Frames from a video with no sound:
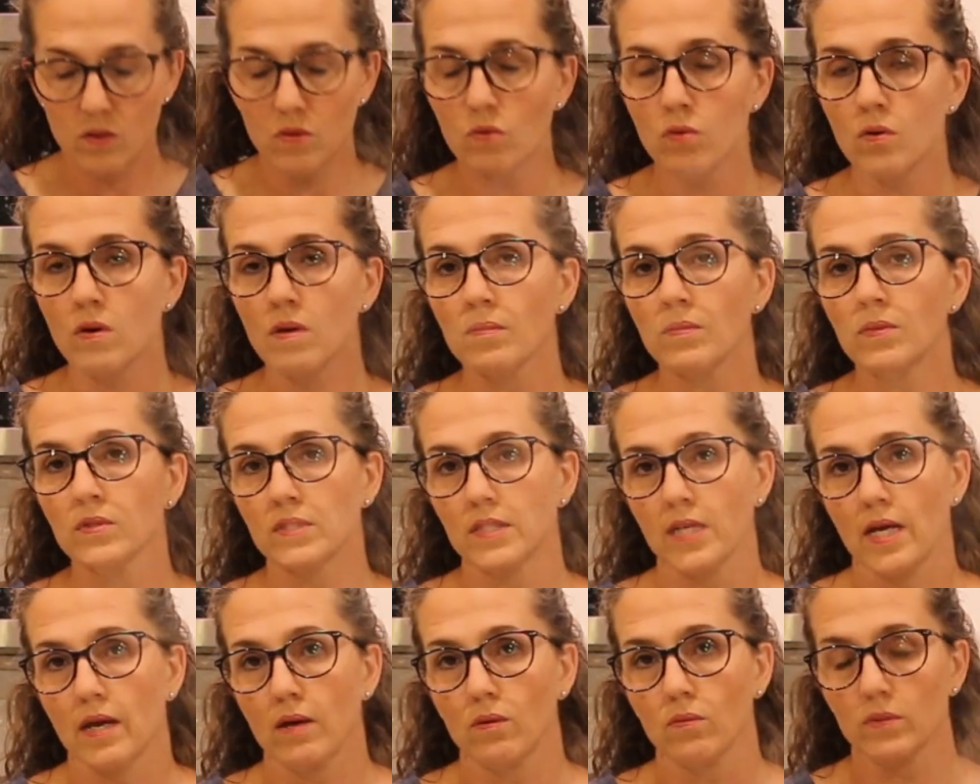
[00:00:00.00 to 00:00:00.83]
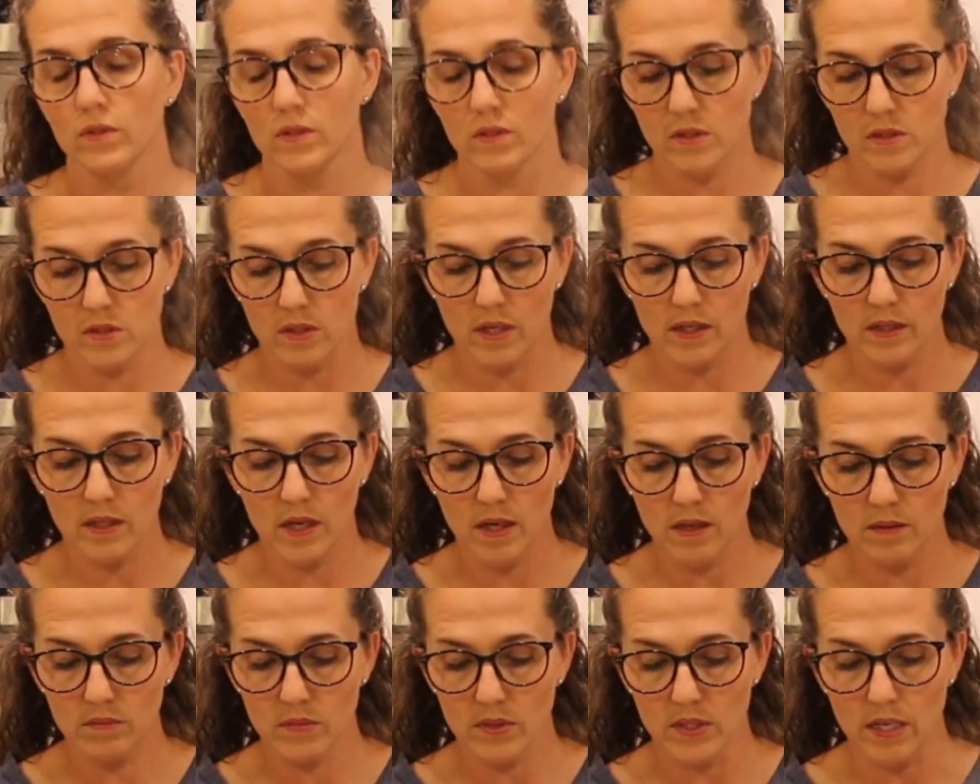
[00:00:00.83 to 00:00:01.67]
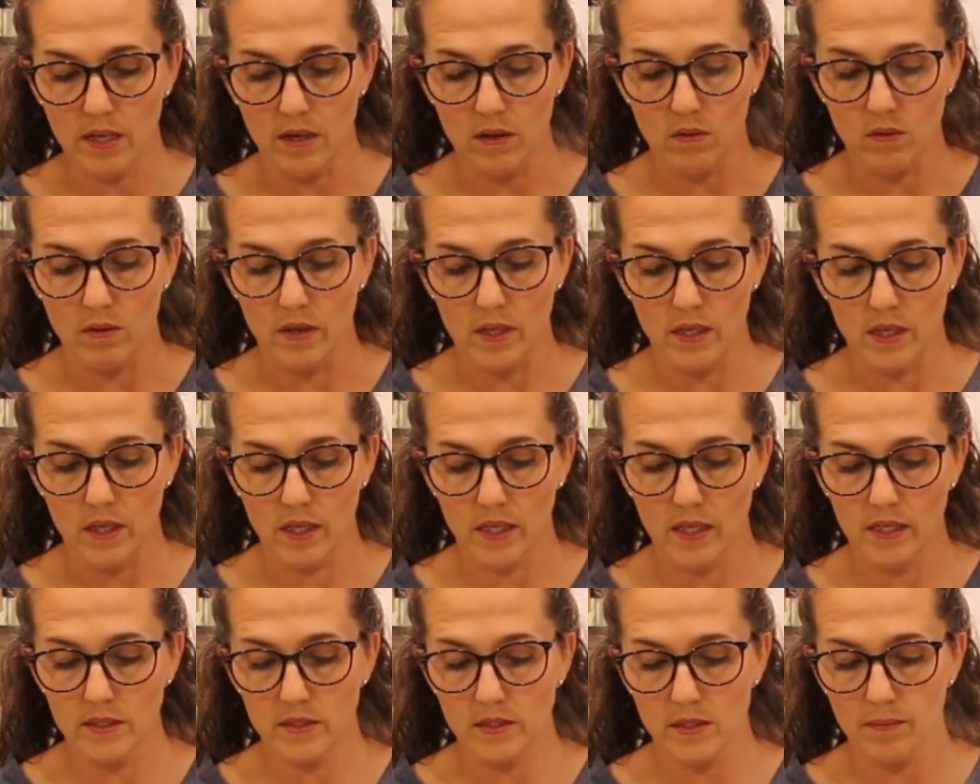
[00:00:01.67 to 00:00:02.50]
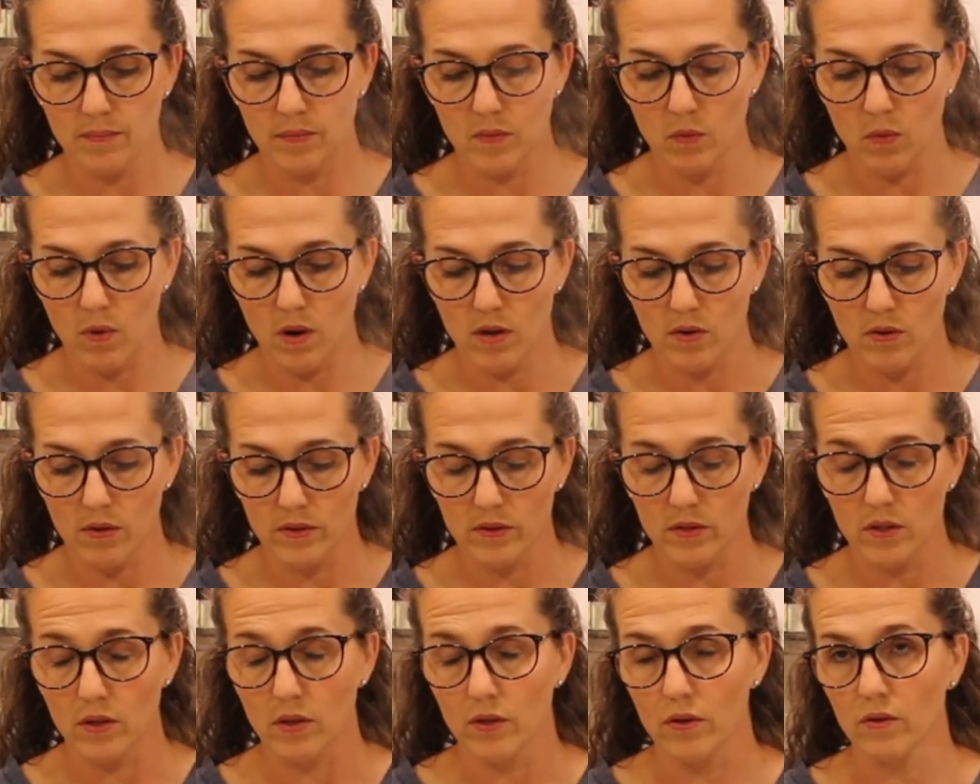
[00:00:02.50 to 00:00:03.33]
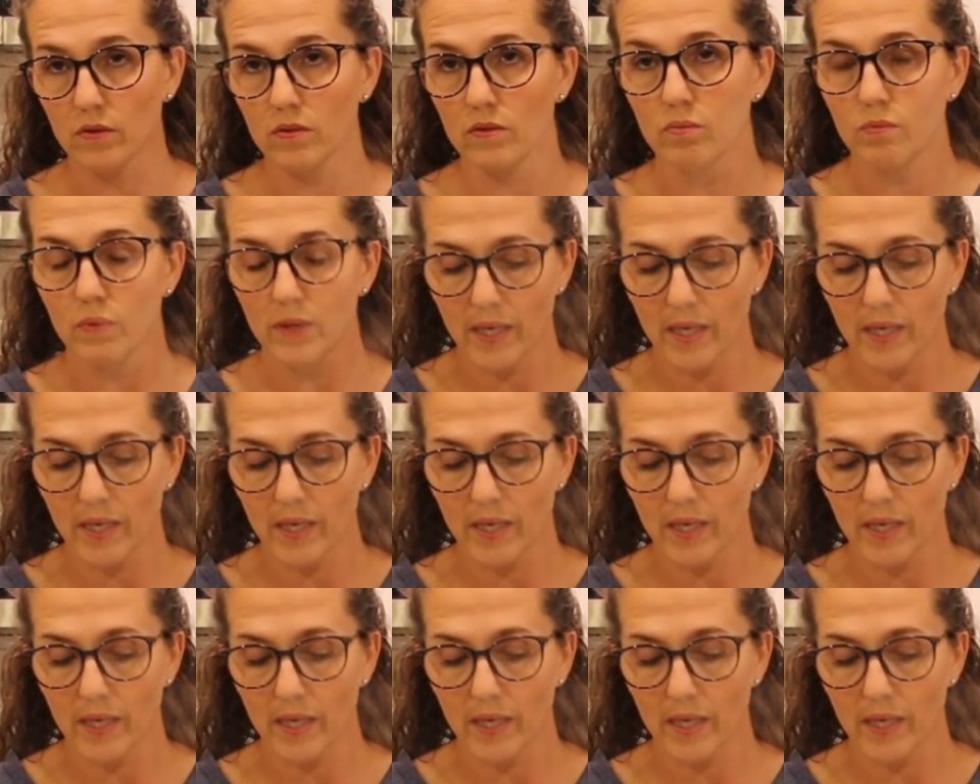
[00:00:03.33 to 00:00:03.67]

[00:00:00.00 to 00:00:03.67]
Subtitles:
normal day, when the sun comes out and it heats up the water on the earth,